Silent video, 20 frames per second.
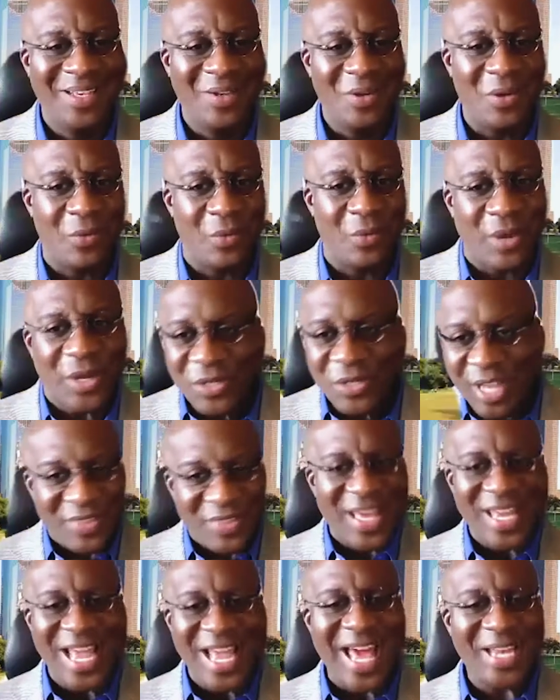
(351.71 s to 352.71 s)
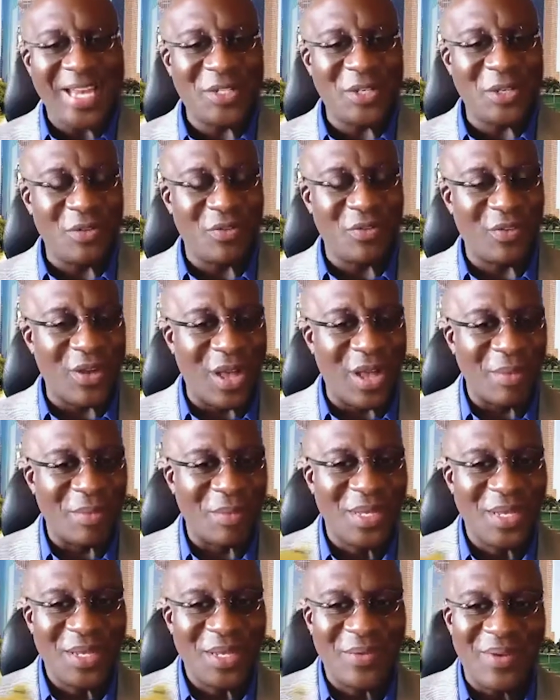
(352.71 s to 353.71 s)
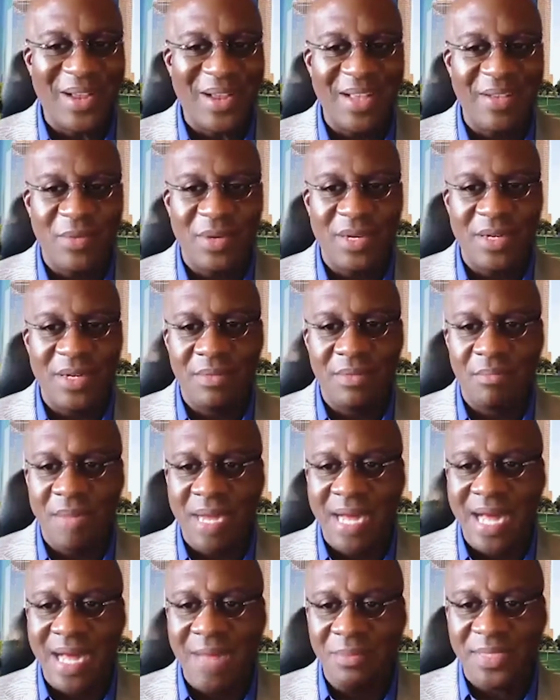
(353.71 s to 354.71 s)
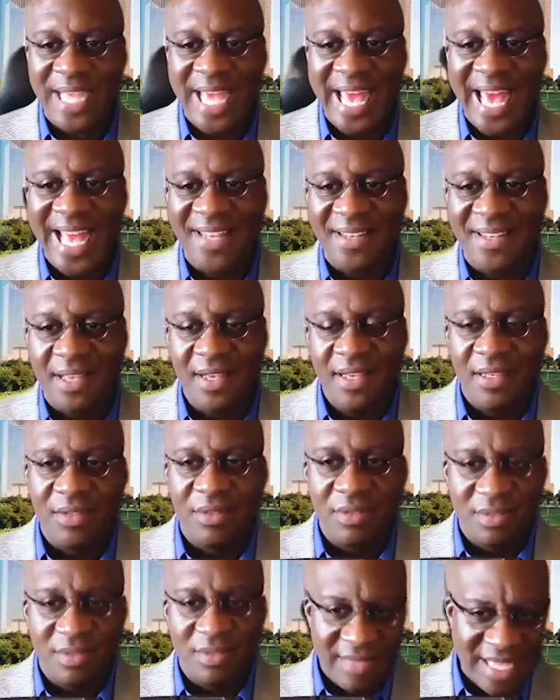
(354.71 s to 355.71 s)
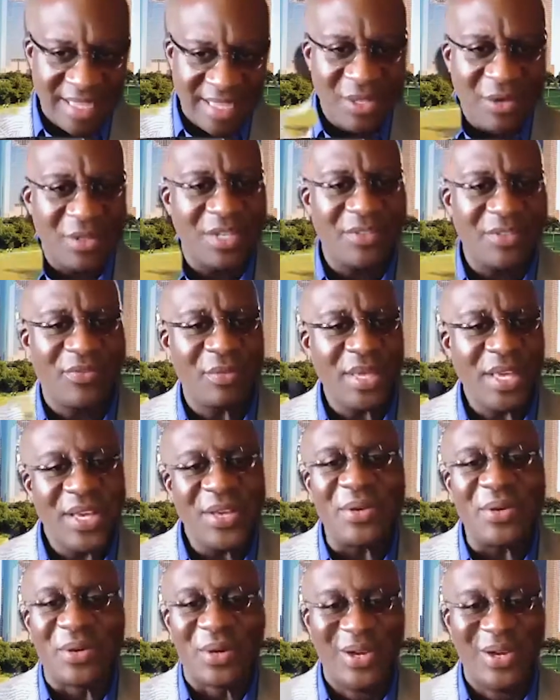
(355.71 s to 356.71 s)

Or where'd you get that attitude from? Right? Well, mom, dad, they learned it from you.